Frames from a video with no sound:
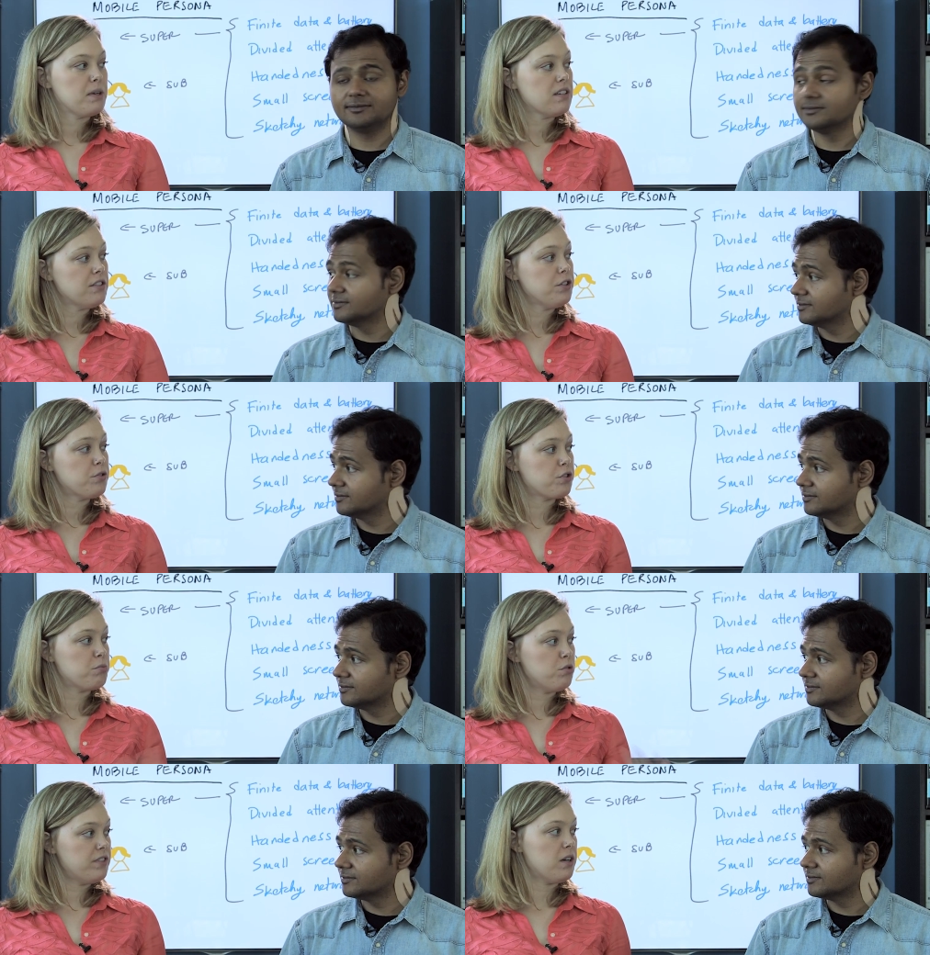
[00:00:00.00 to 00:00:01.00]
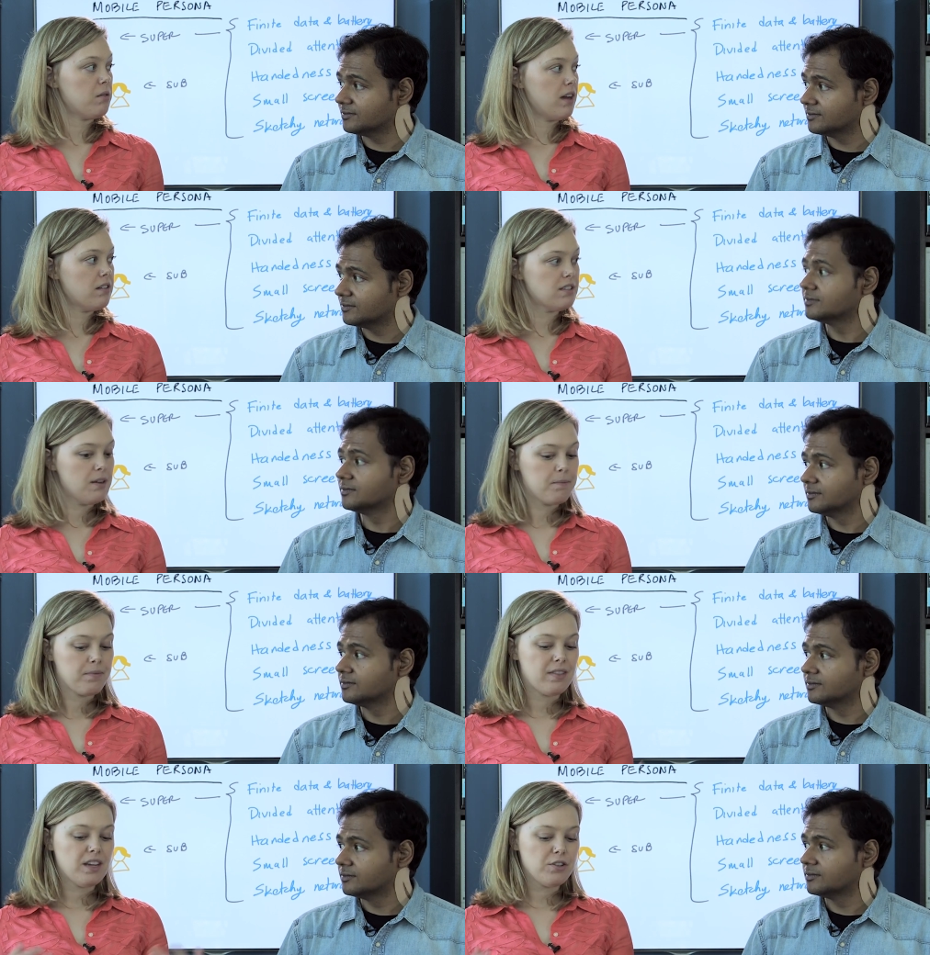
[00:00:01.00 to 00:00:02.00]
Speaker 1: because the user is moving around,
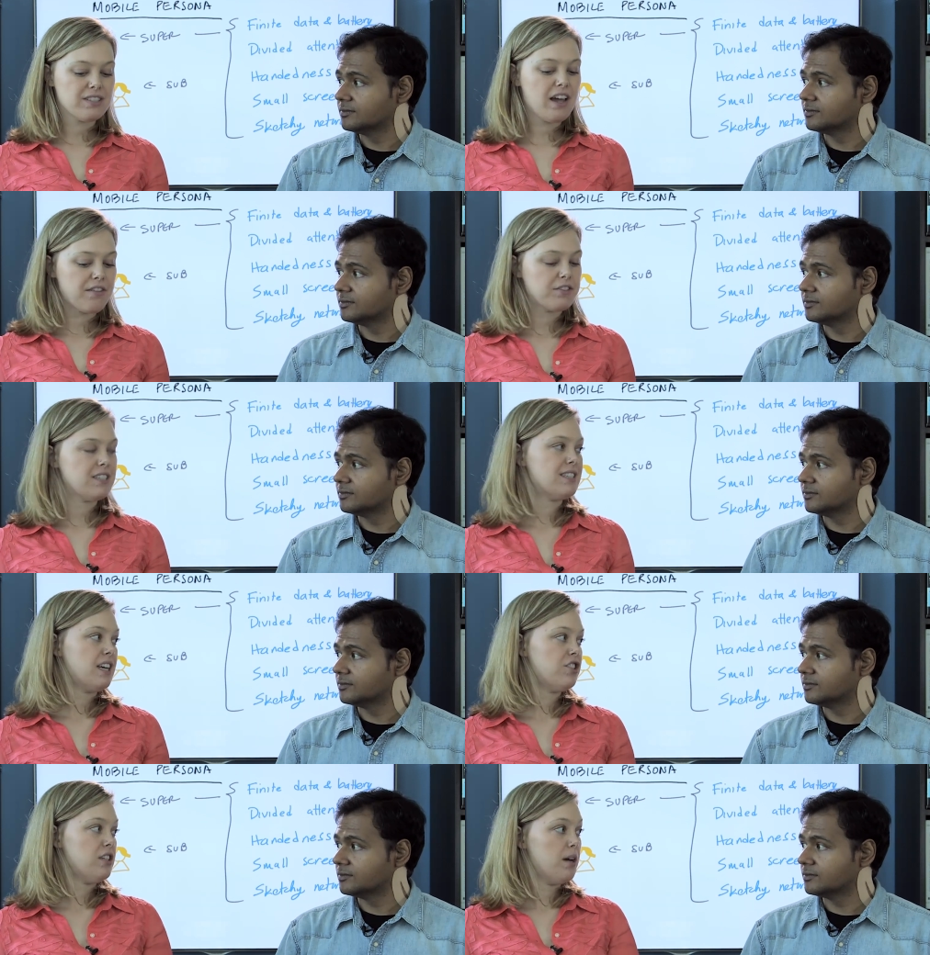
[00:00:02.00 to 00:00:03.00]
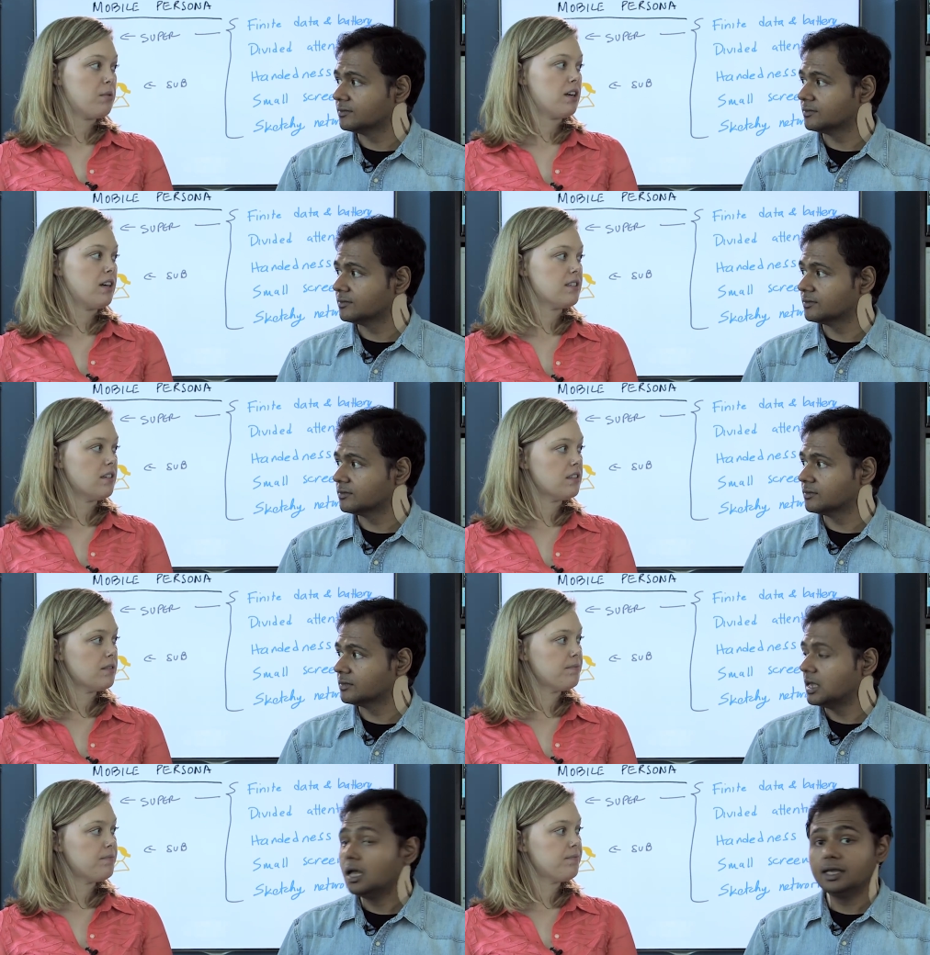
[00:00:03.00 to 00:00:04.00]
they usually have very sketchy network access.
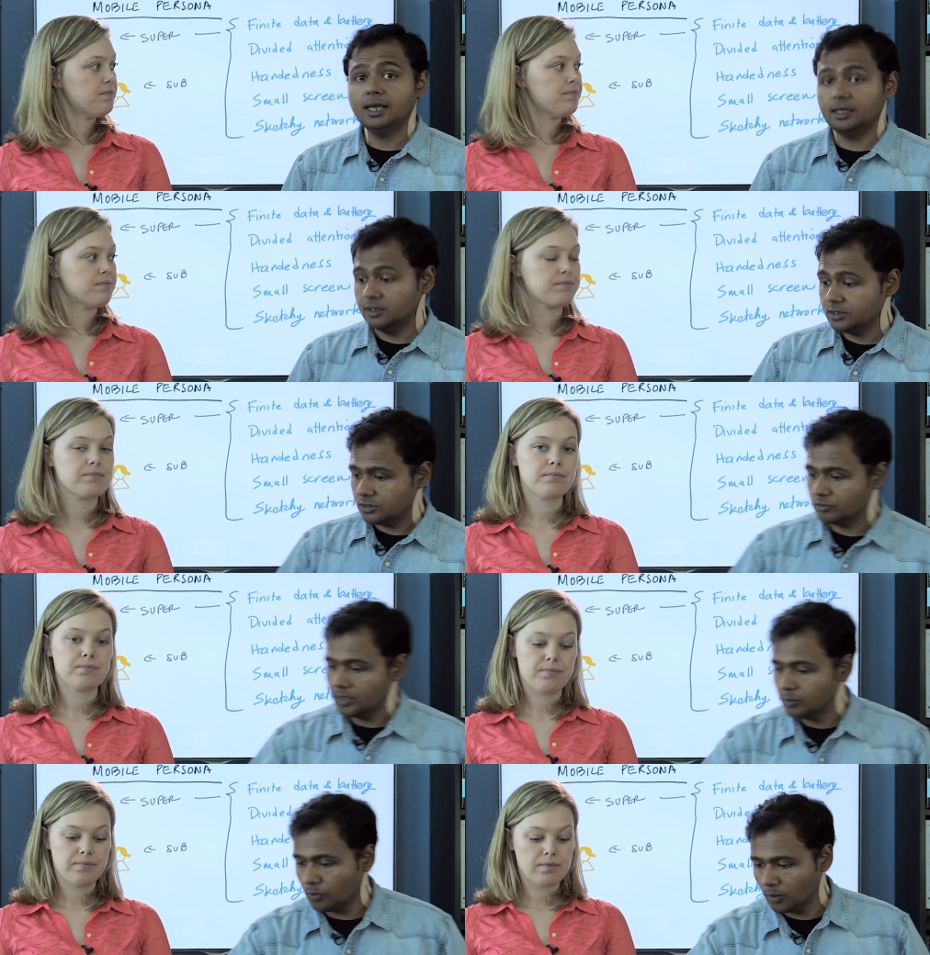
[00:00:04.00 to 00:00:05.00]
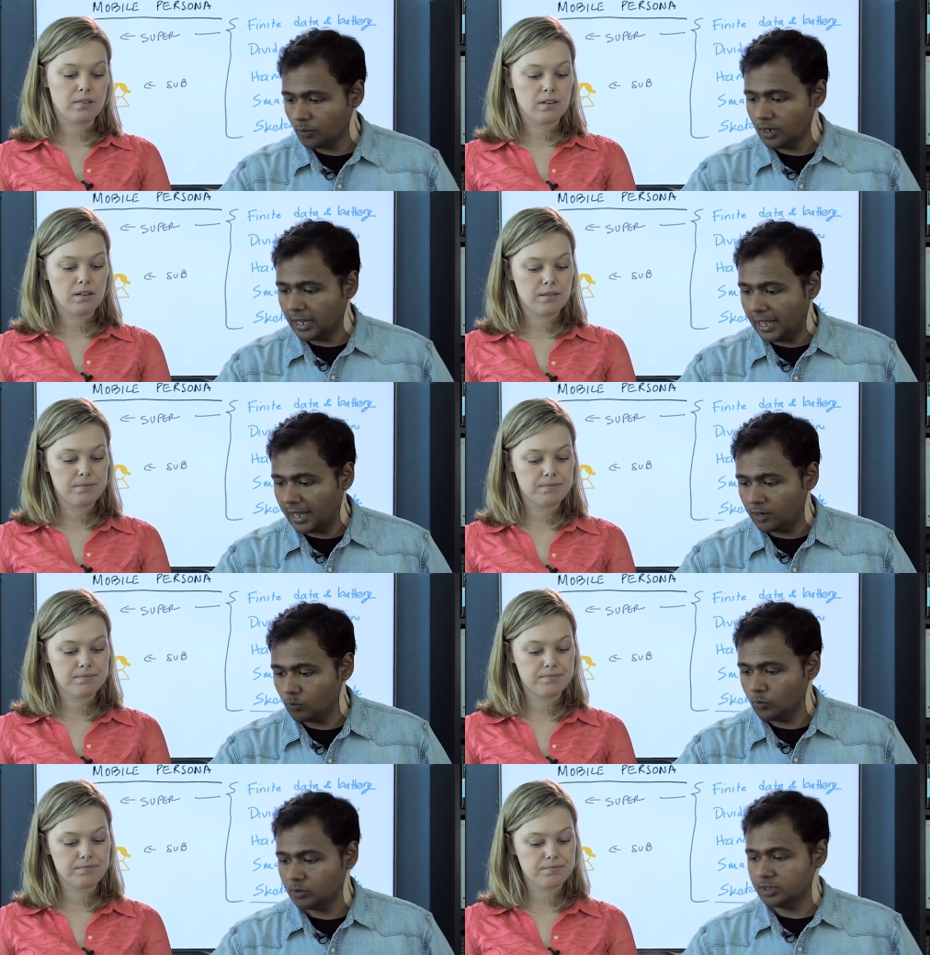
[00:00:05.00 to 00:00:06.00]
Speaker 2: Yeah, this is a really important one, and
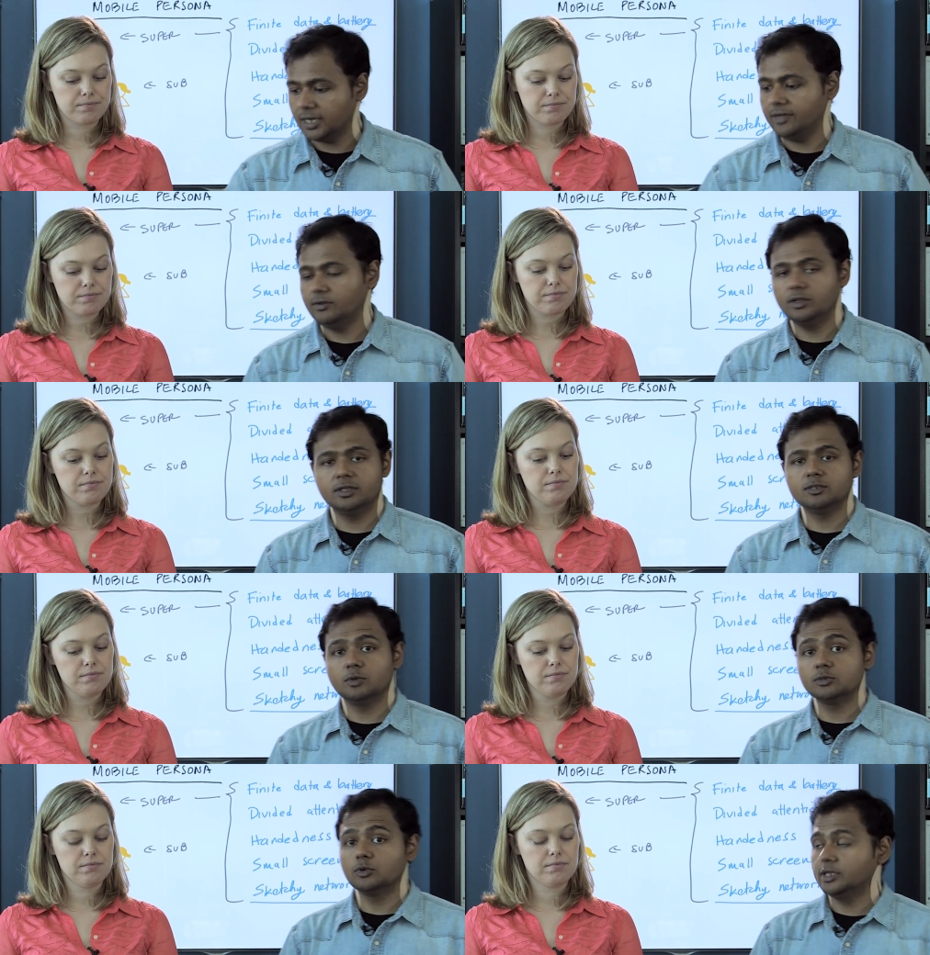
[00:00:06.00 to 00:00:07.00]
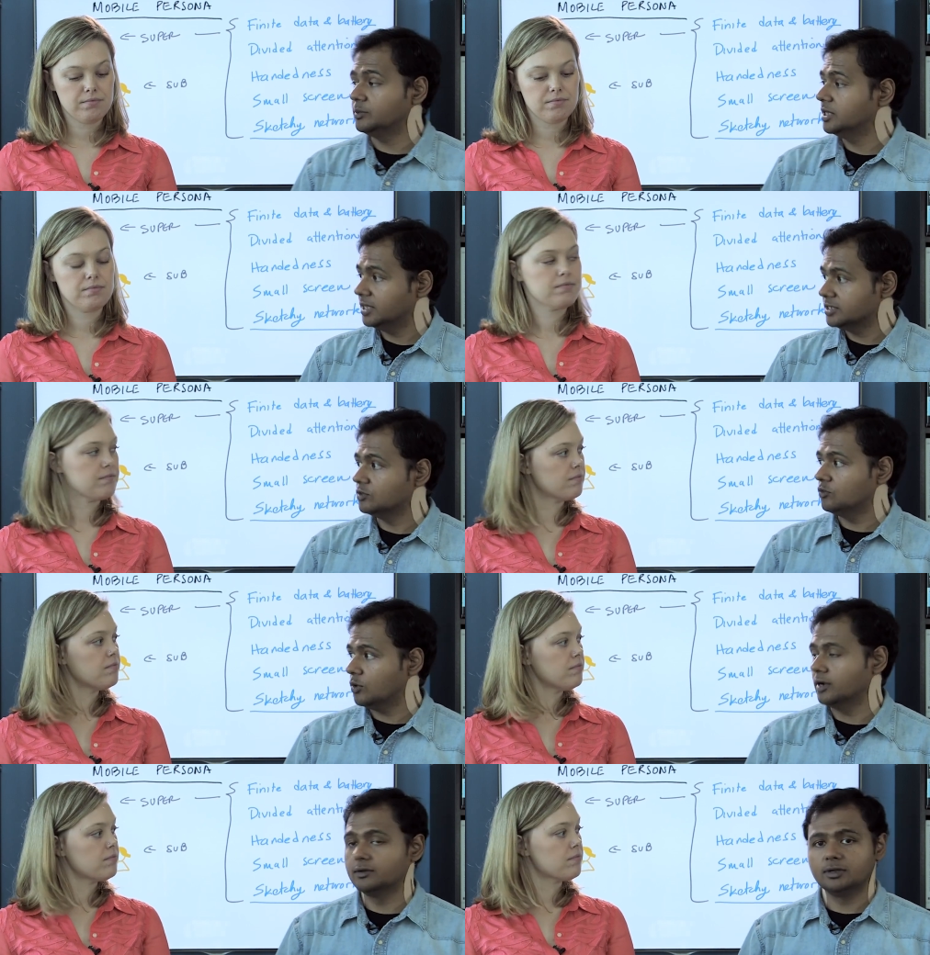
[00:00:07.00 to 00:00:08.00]
we will dive into this much more deeply in Lesson
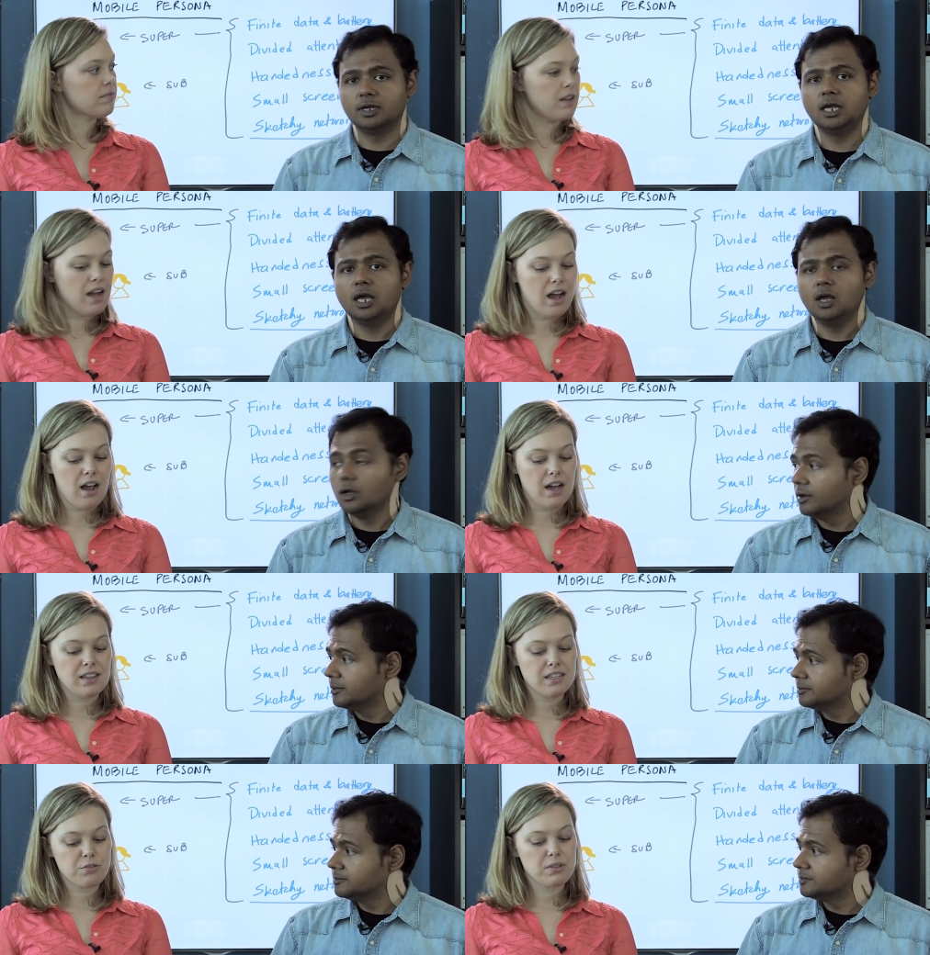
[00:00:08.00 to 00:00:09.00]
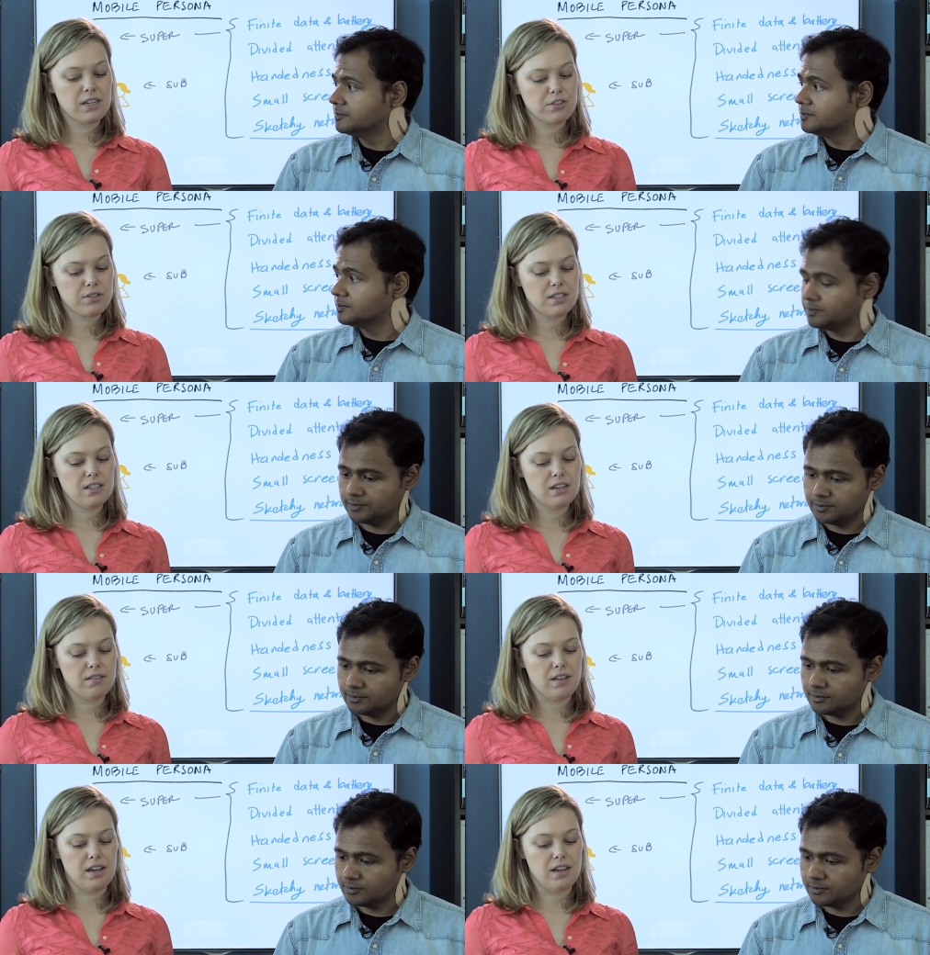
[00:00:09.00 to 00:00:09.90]
4.
Speaker 1: I think it's really interesting